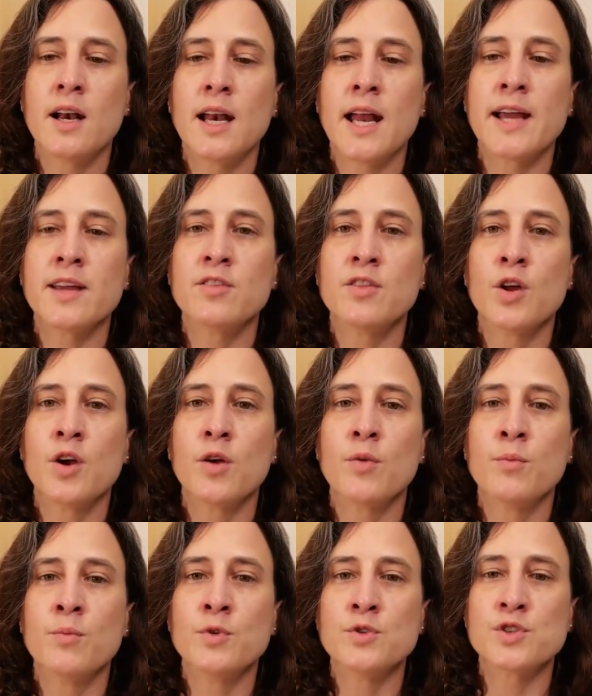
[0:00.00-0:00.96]
like the
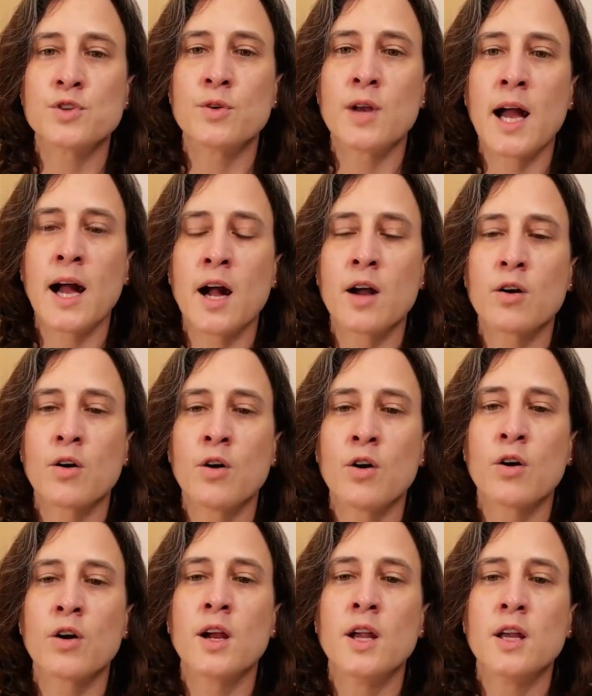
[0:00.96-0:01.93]
muscular
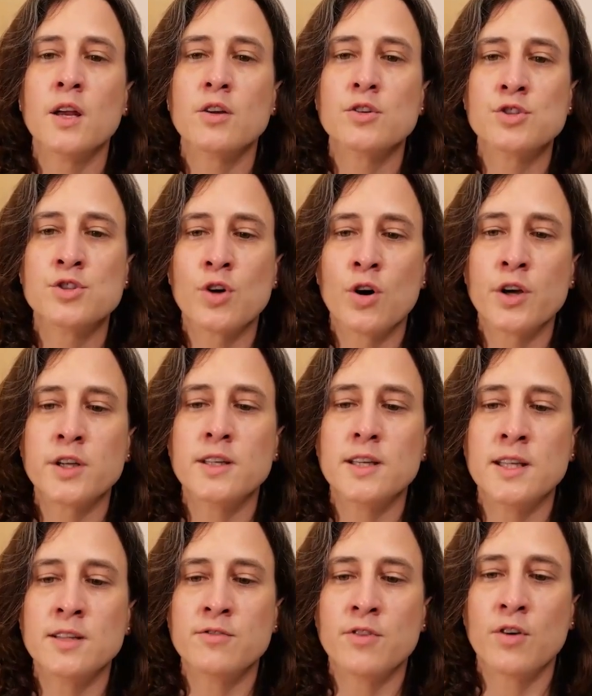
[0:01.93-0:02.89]
or joint
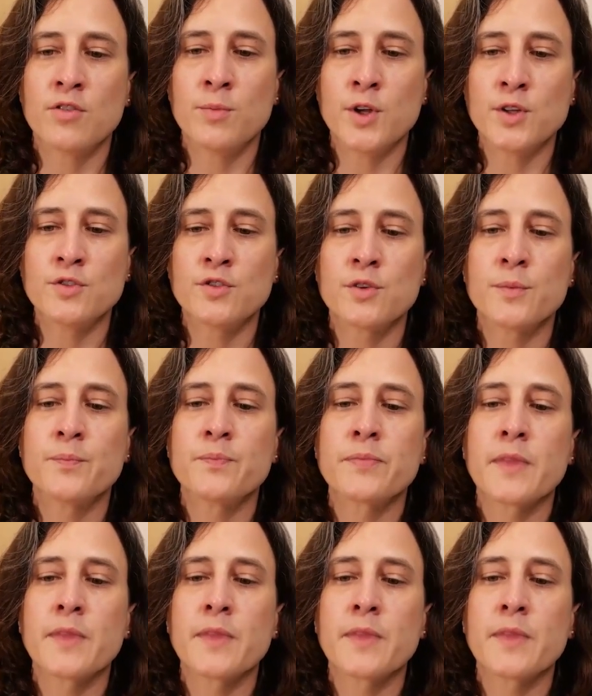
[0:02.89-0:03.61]
involvement,